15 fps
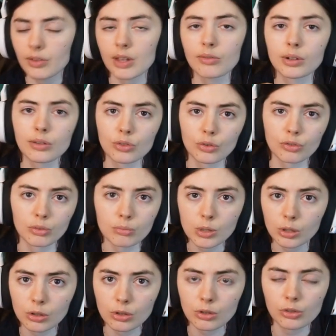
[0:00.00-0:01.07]
Even if they're
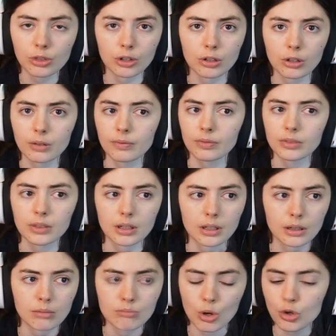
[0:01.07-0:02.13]
familiar, they're
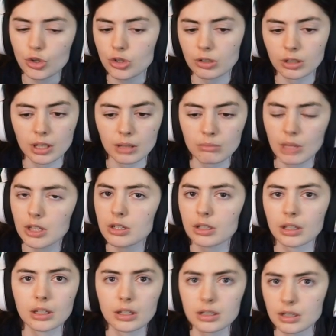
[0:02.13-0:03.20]
emotionally and
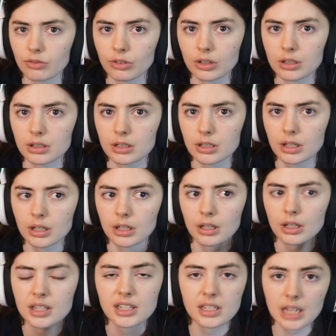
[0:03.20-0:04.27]
mentally in a different
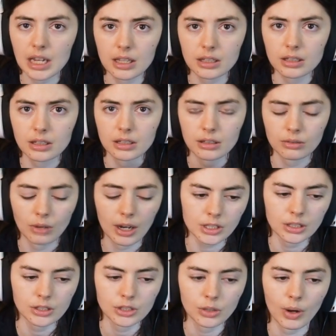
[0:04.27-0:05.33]
state,
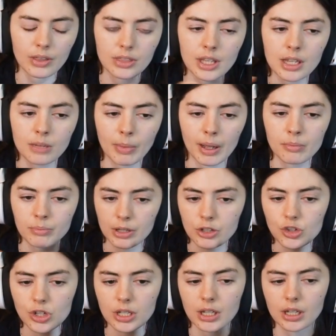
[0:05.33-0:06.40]
right? So I think by
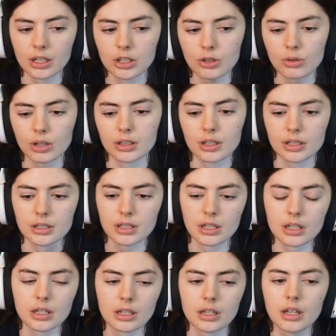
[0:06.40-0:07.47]
binging it, you get to
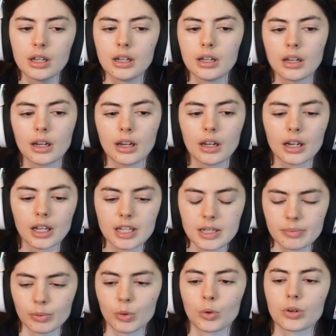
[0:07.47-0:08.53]
see and
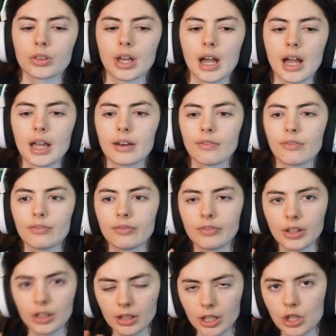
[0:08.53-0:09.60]
explore that and
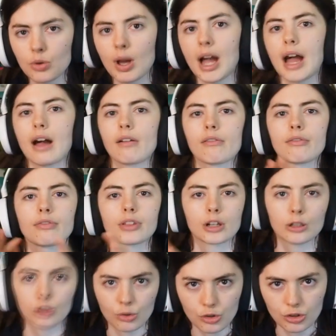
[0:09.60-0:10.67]
feel like you have the
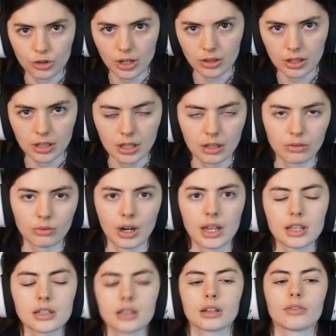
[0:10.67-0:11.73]
closure at the end, right?
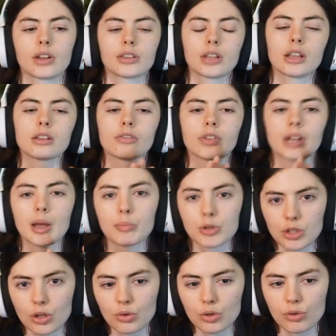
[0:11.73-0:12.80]
Instead of at the end of an
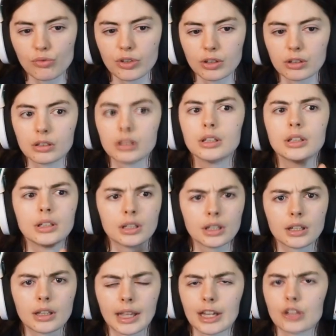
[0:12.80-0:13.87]
episode, you feel
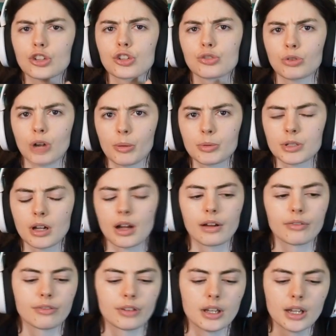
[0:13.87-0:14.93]
like it just drops
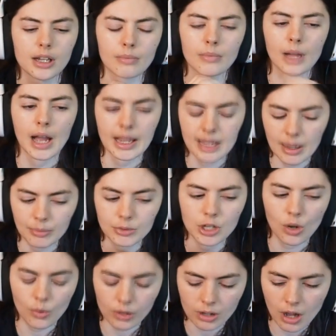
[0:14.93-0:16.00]
off. I kept
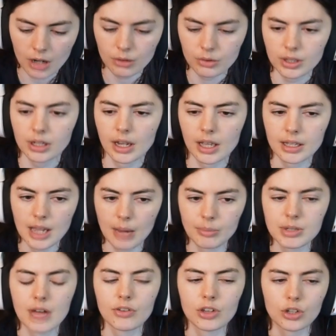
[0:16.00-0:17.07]
going on with it, and I kept
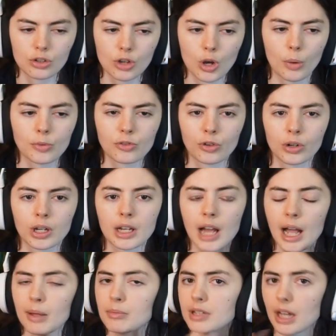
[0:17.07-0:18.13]
having good hopes for it, and
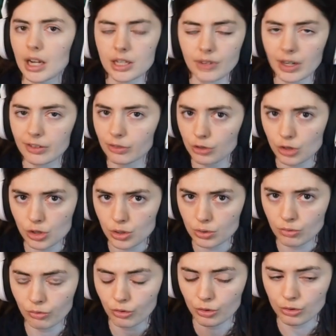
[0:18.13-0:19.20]
I'm satisfied
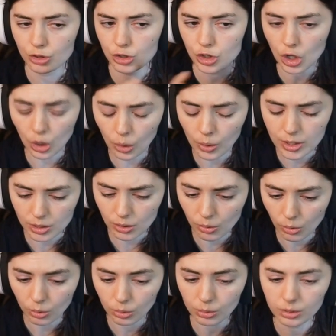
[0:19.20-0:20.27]
for the show as a
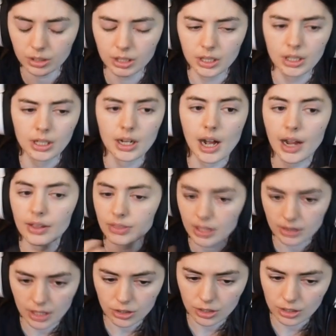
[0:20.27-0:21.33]
whole. I
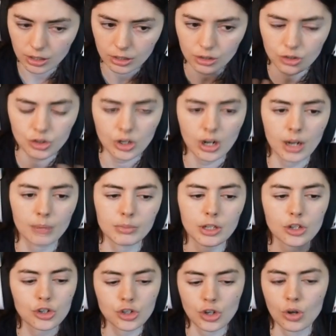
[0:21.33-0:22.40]
think they did a good job. They
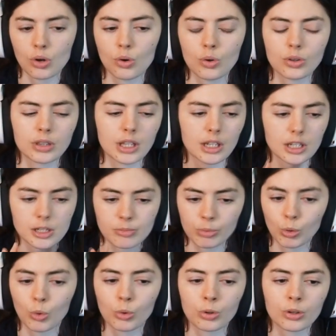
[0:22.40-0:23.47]

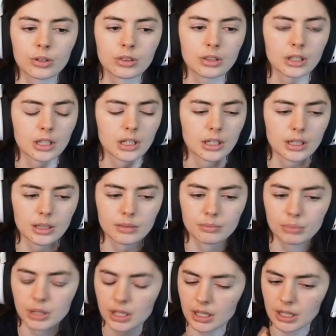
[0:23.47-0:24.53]
explored the
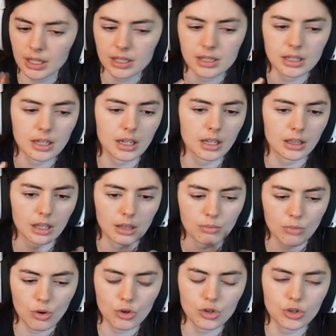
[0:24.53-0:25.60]
PTSD and the
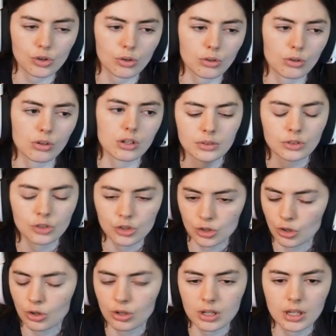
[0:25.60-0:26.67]
emotional
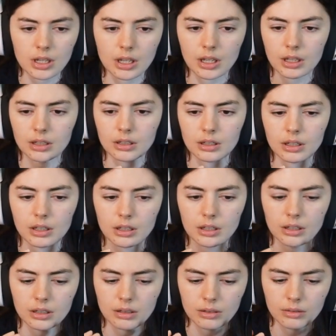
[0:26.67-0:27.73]
journey
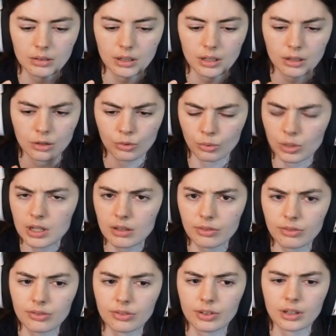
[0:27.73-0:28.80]
and
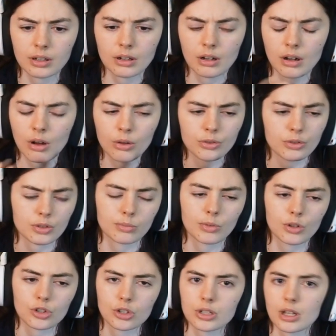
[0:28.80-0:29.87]
grief and all those
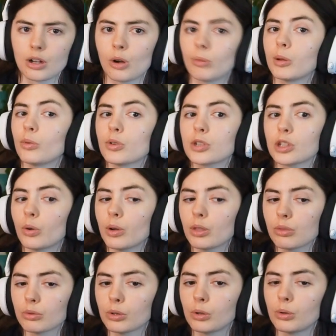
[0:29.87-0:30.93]
emotions that Obi was going
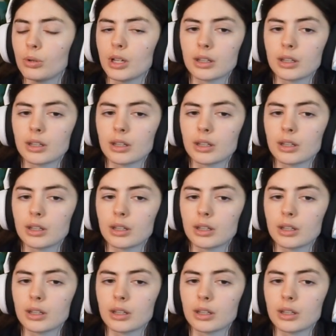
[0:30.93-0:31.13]
through.